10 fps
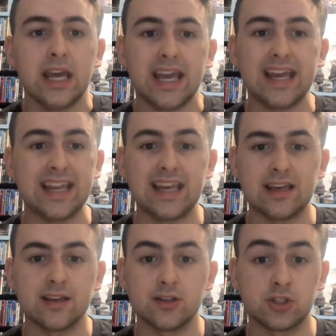it
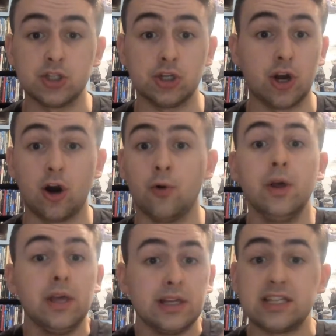is, you know,
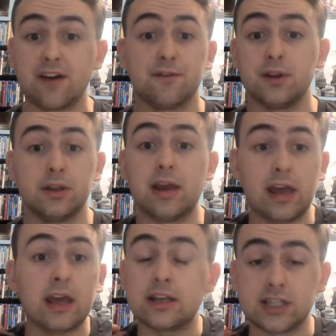definitely,
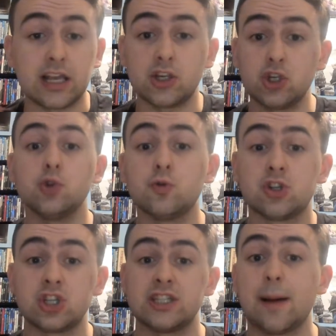it's a huge
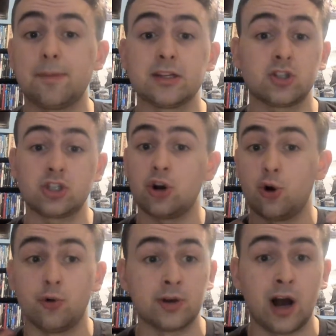stepping
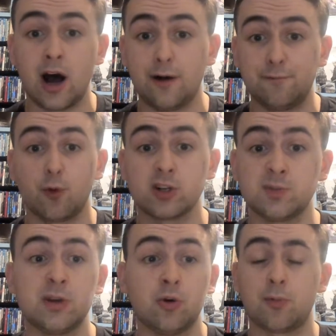stone for
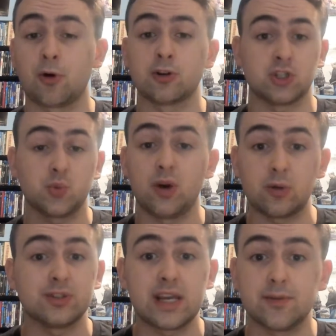Spielberg, just what he
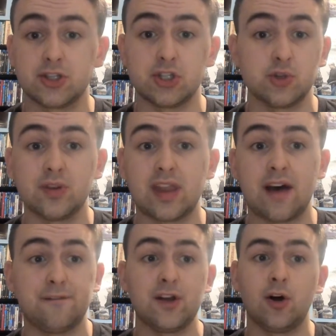was able to do with
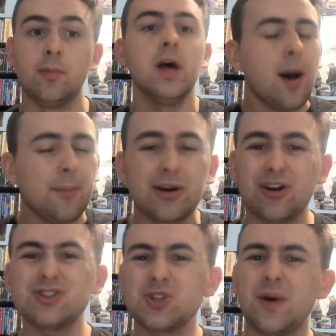that film. But it
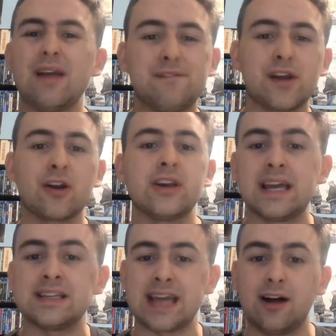also had very
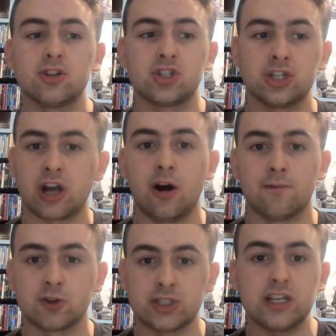intelligent
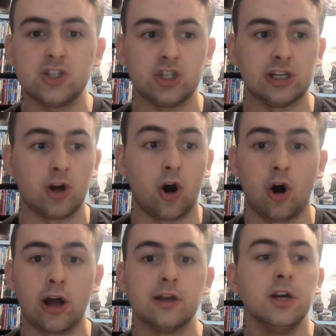conversation
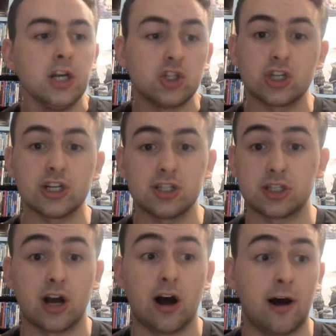on
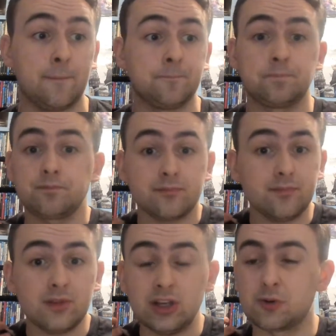just,
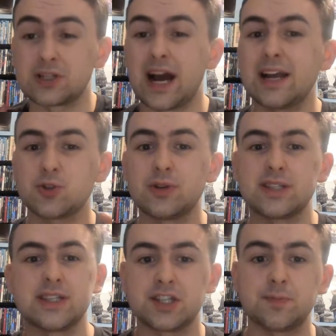
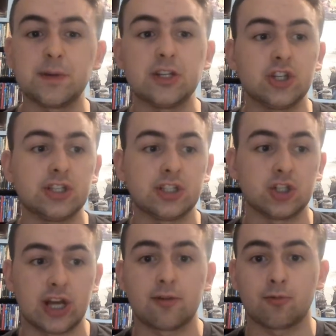dinosaurs as a species in
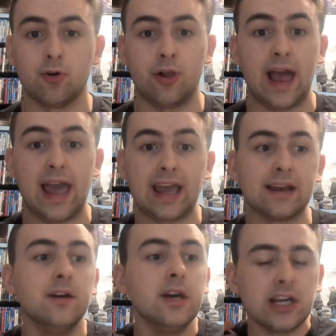general,
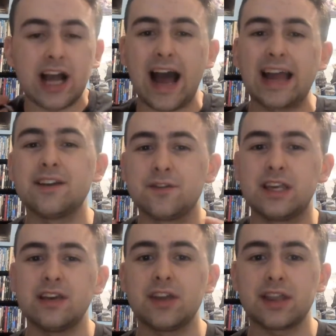and kind of
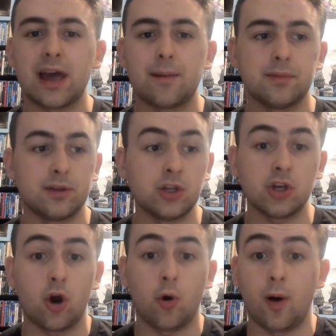giving them,
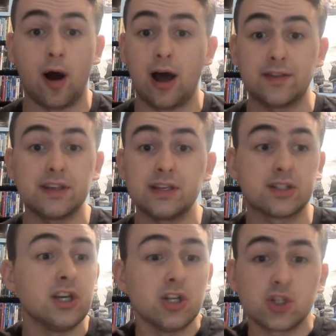
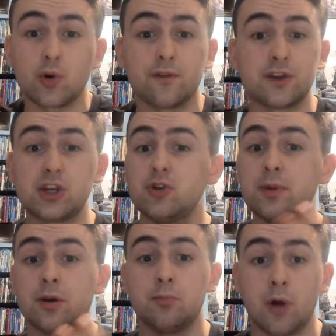these sort of
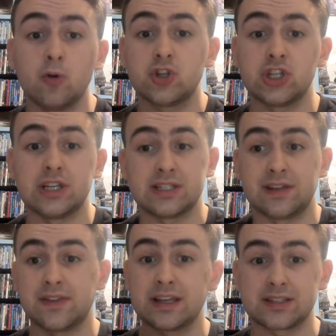human emotions
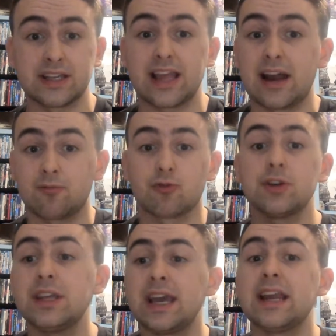and things like that, and
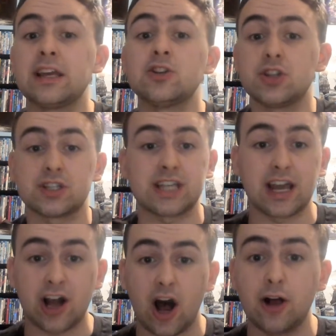really getting into the
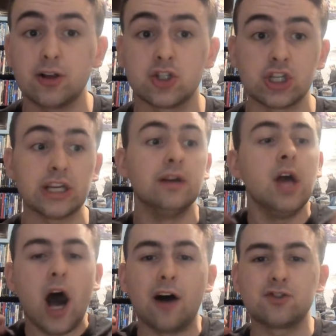psychology
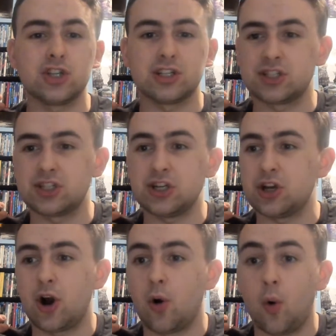of just,
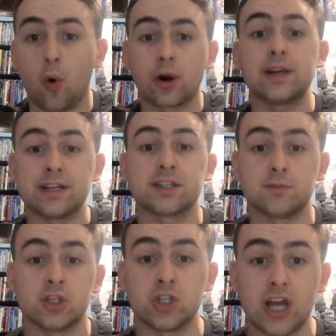
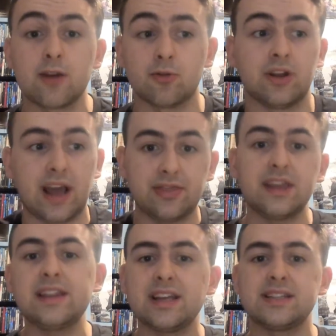organisms in general. And I
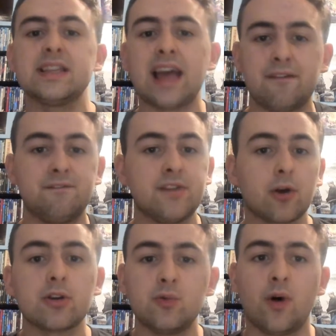think they did that
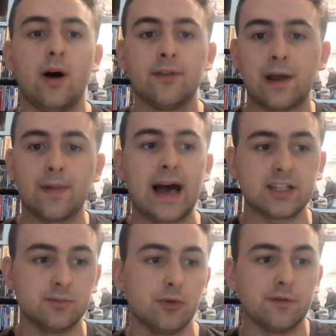very well in that
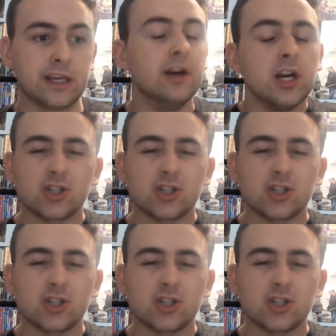last movie.